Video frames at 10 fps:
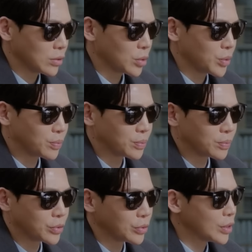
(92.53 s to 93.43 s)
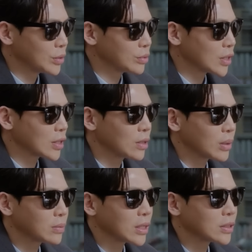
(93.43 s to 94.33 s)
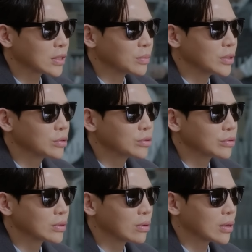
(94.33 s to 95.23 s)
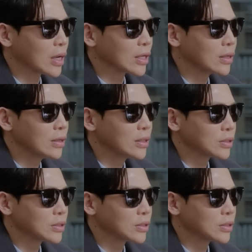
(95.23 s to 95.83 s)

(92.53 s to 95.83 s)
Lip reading: That day, he requested a discount on the service fee.